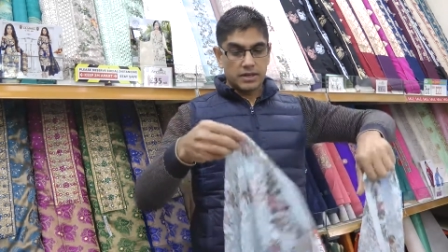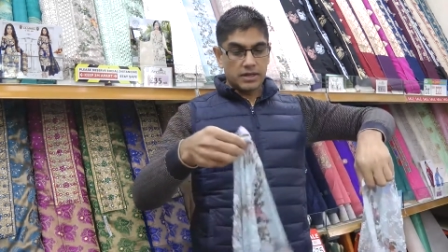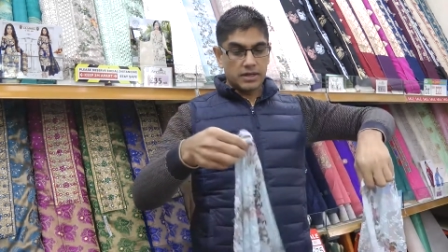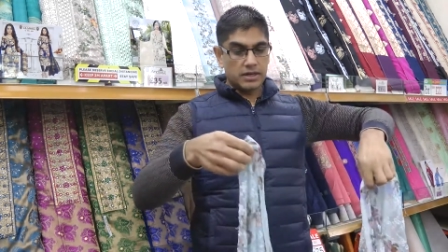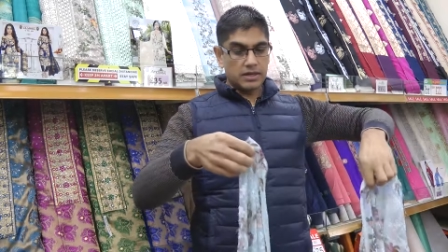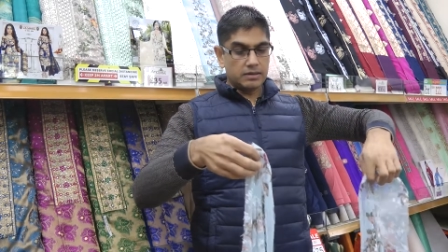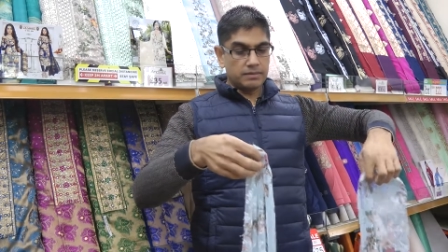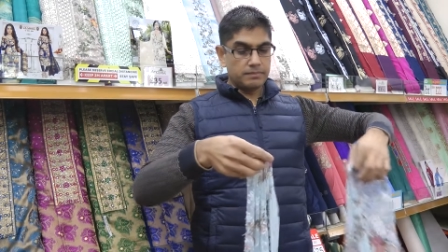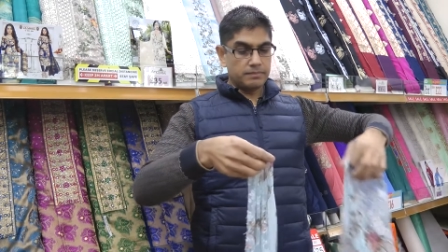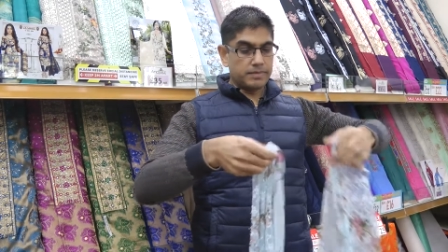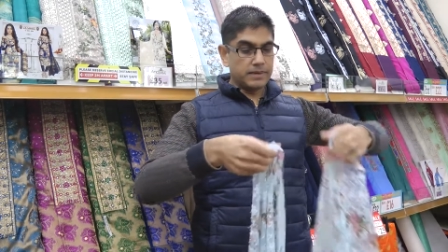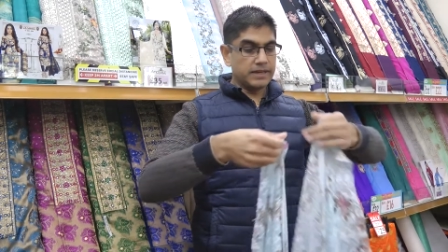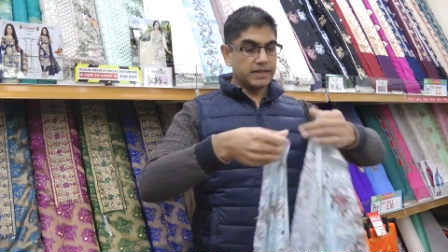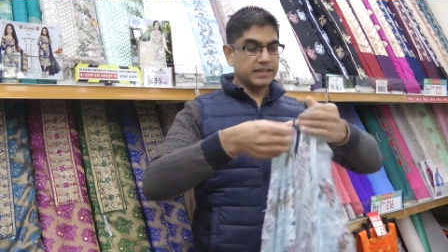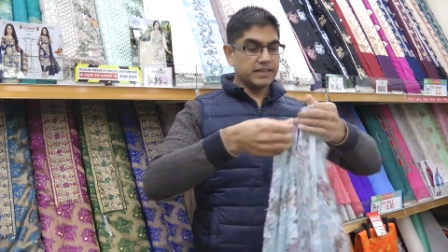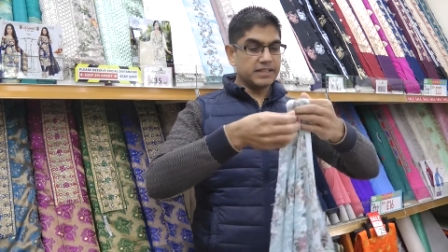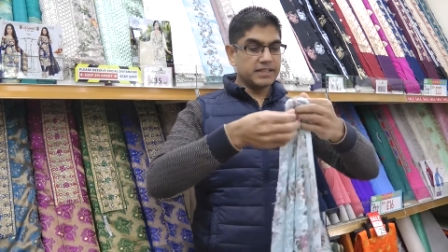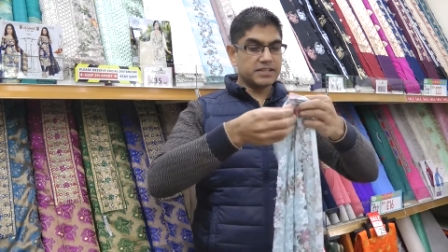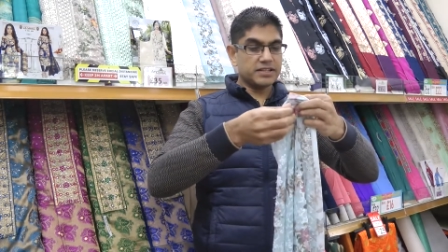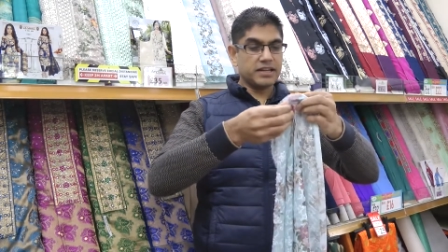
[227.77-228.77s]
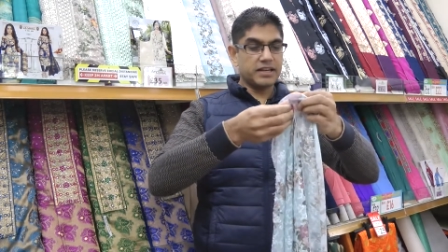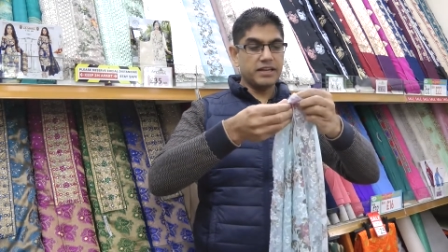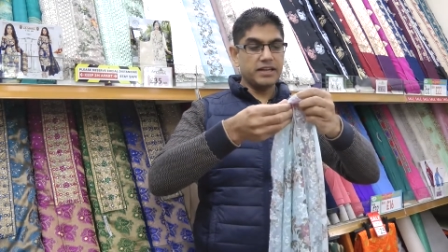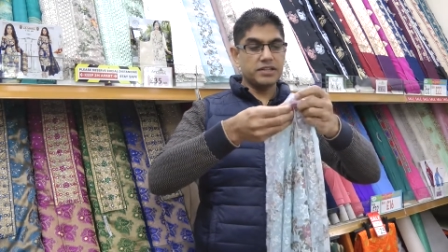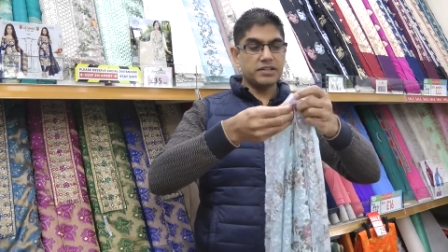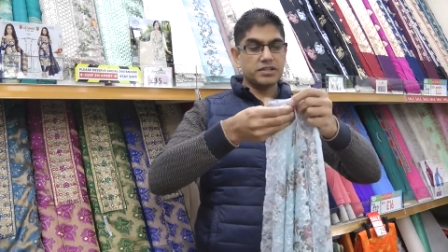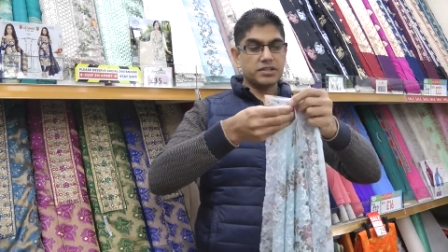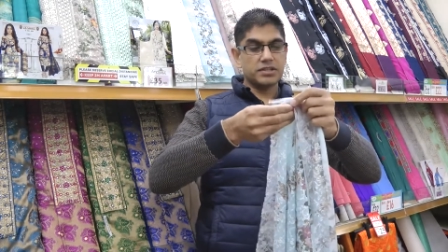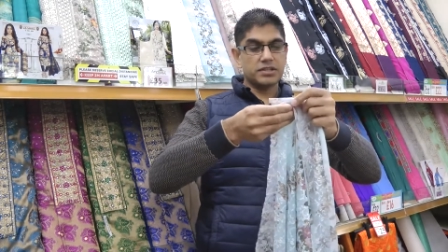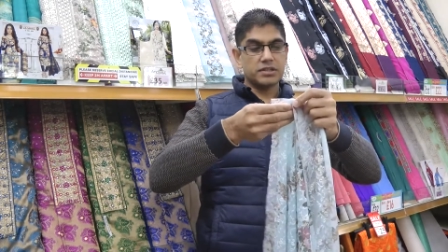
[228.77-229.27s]
But in this
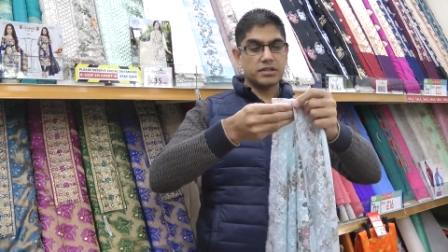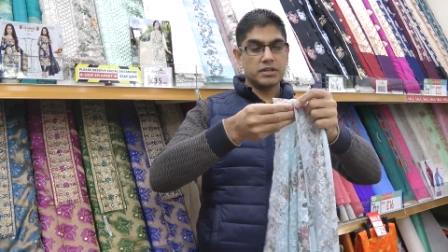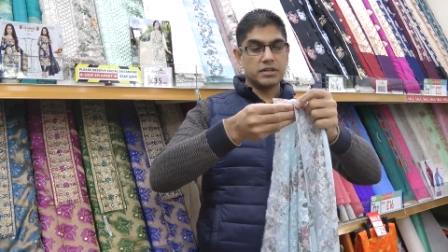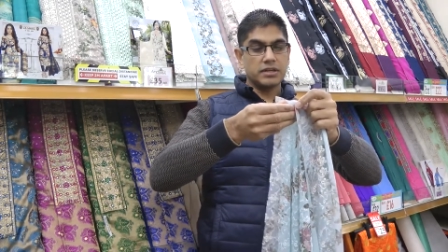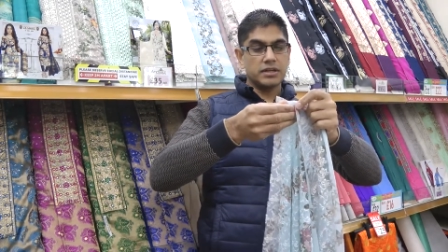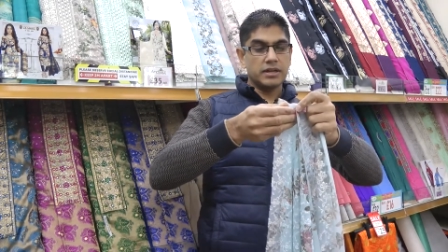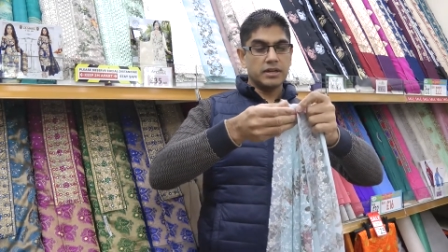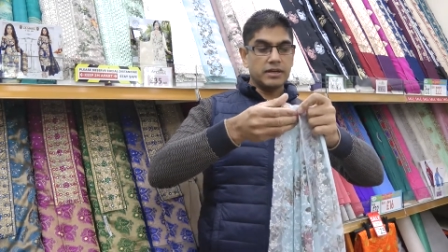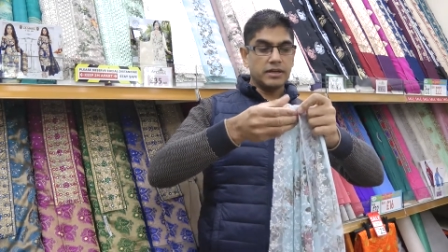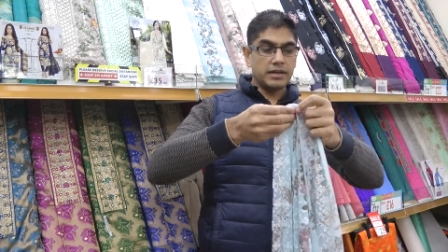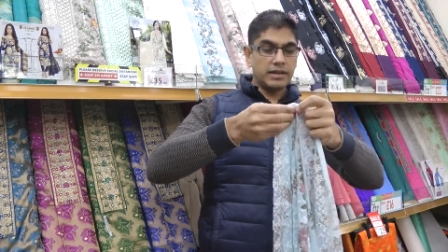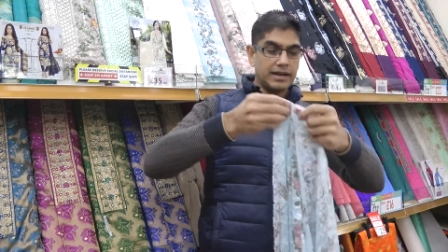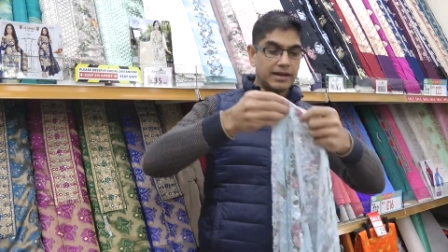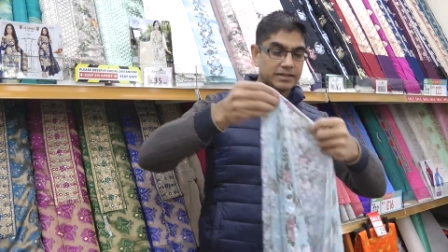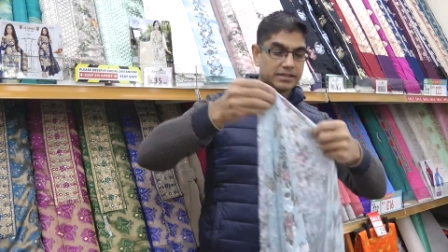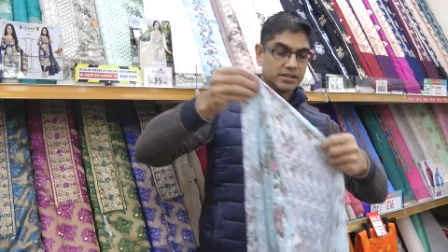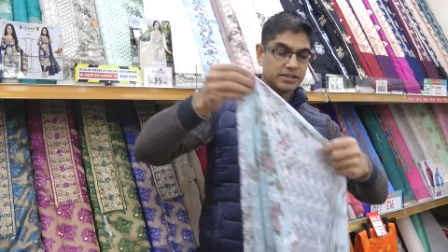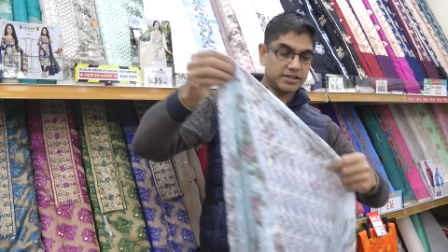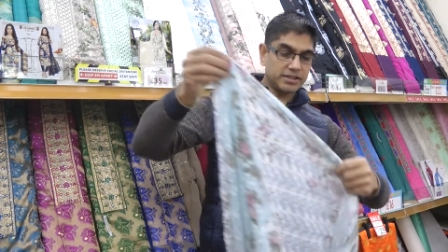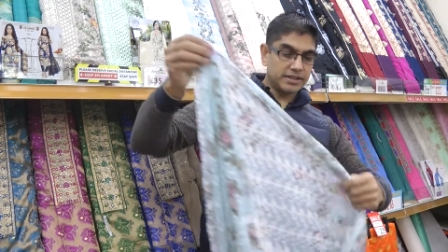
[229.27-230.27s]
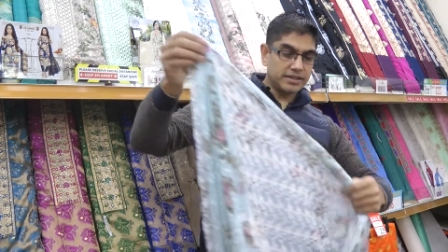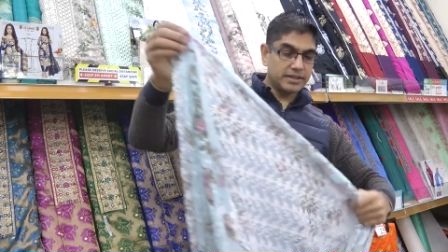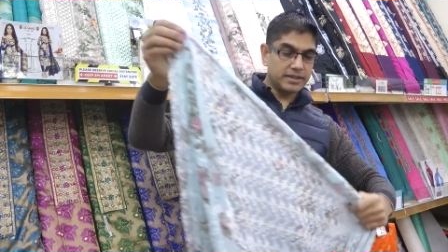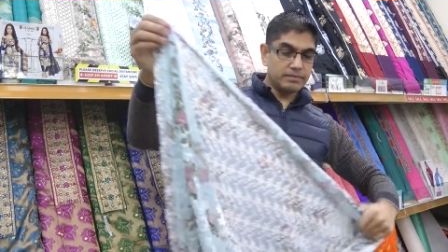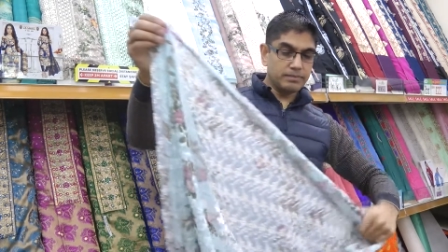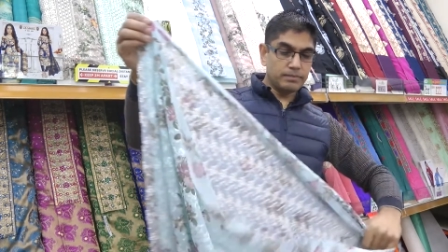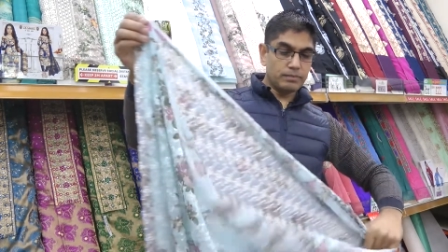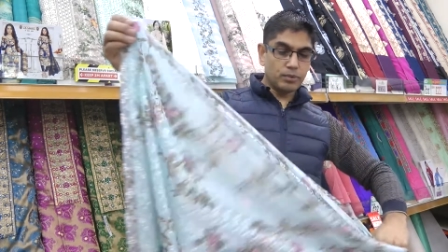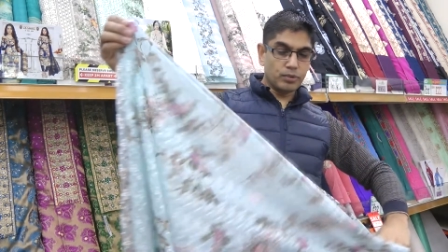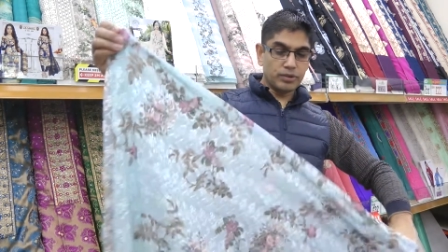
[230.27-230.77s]
case, as I said, the
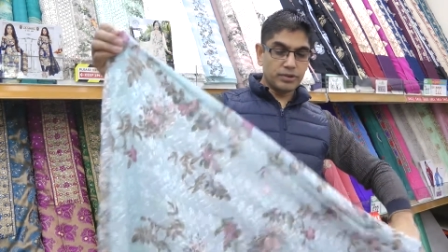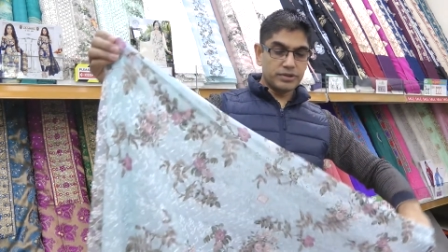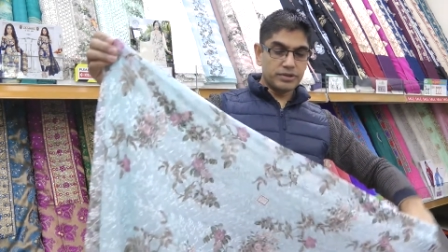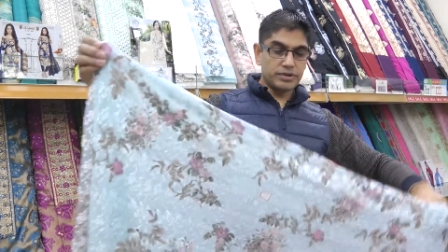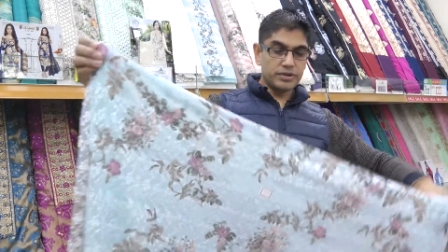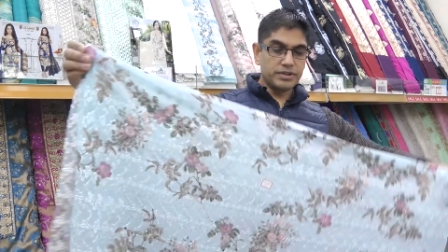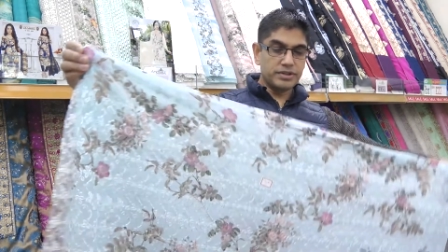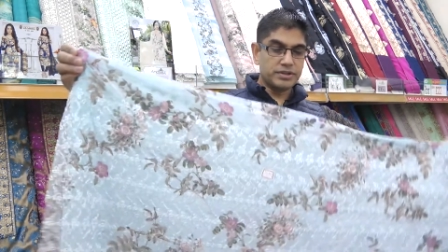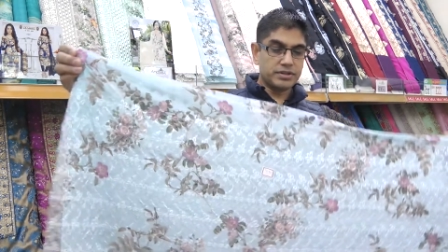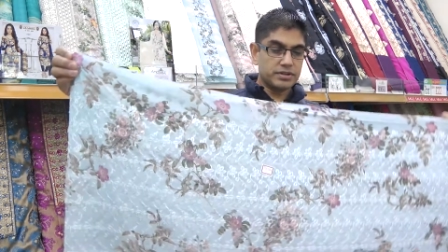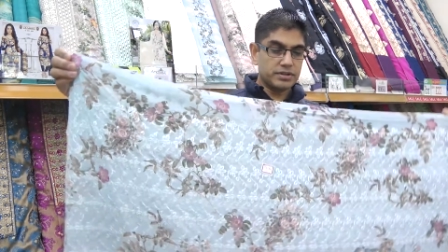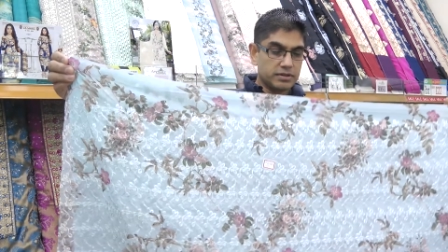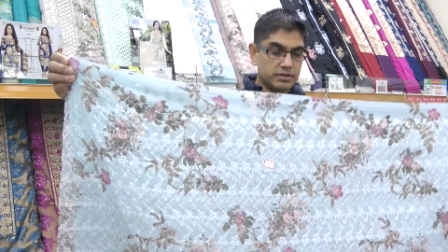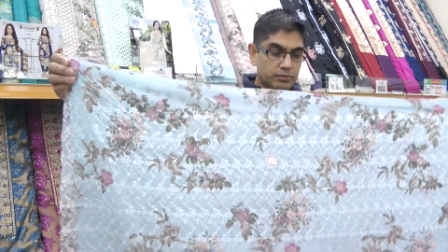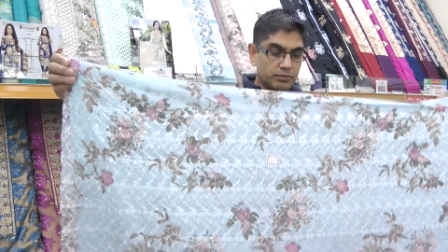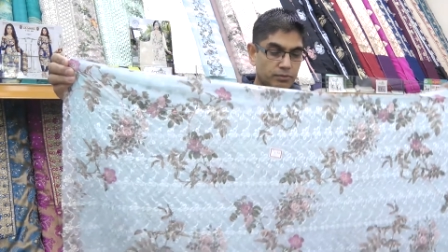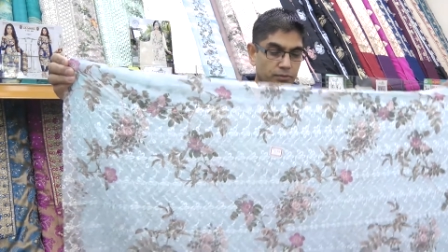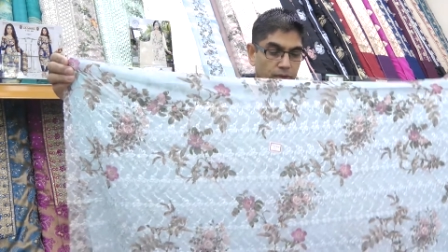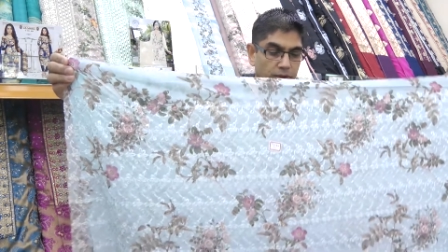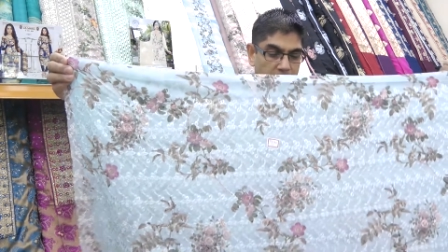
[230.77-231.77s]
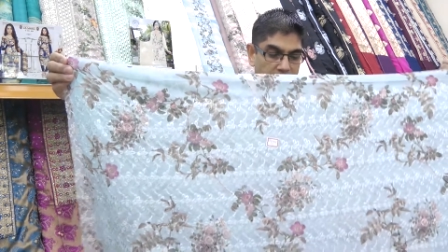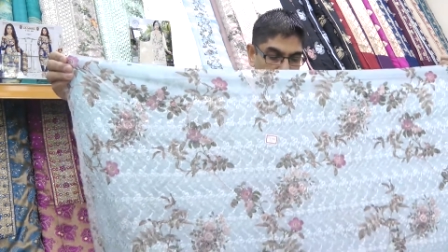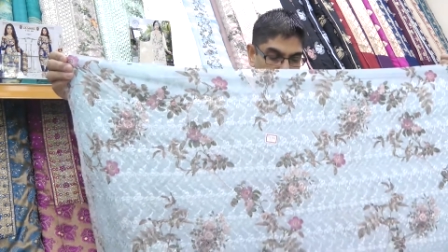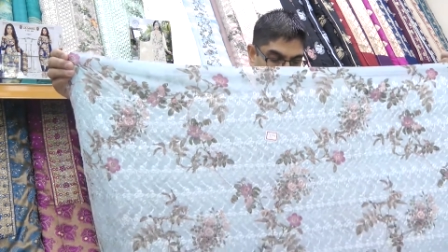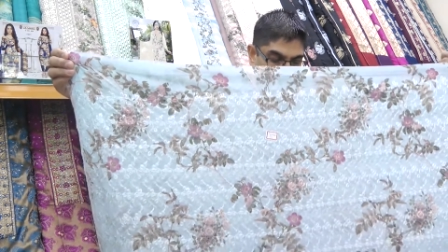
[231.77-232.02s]
embroidery is right